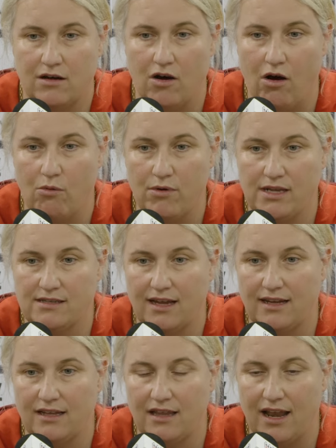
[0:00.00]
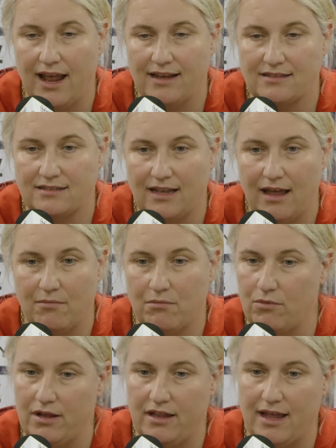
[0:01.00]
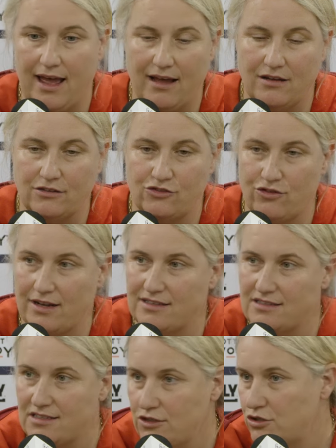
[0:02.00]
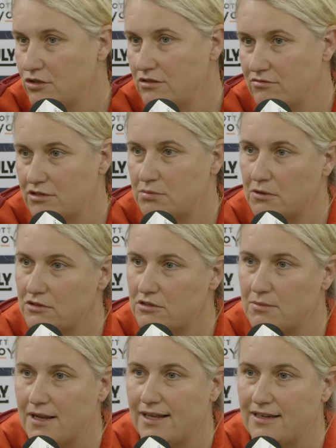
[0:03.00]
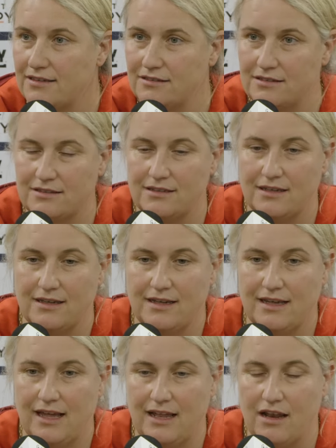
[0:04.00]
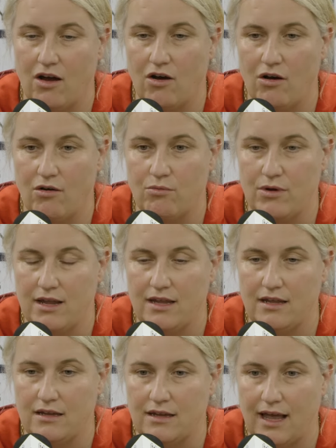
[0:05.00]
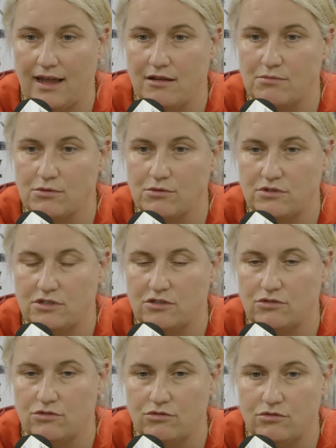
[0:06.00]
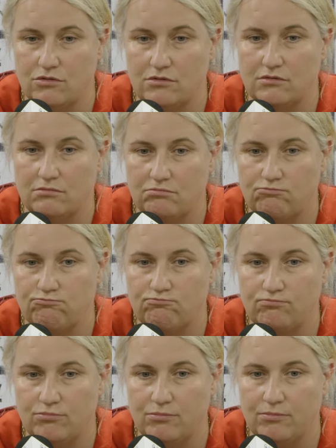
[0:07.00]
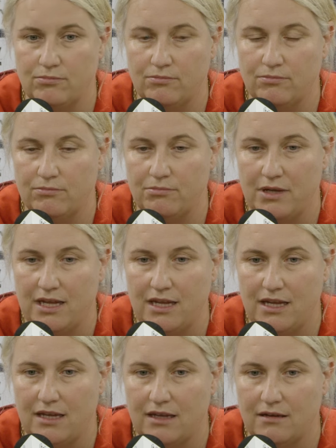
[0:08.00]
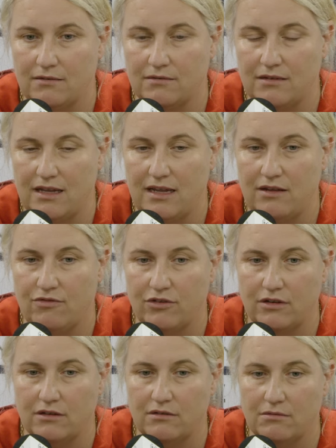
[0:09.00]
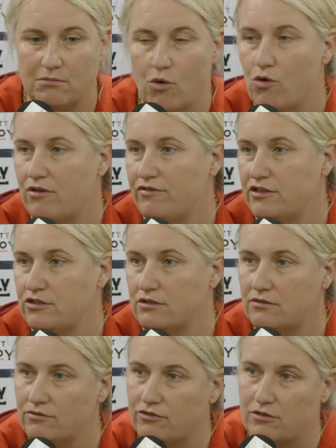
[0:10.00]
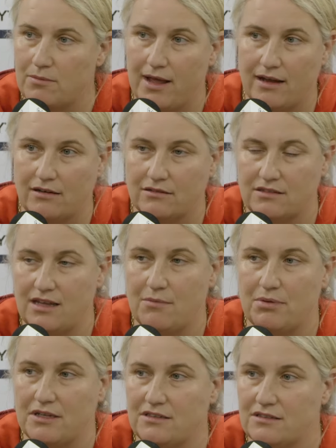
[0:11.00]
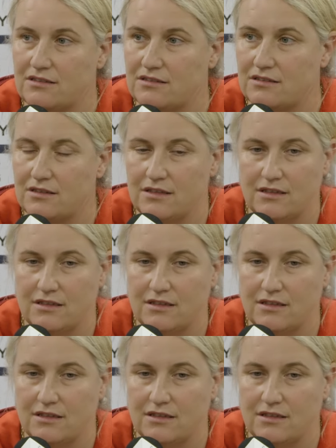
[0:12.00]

Are we taking the next step with our transition responsibilities? and are we able to be even more efficient from our set pieces?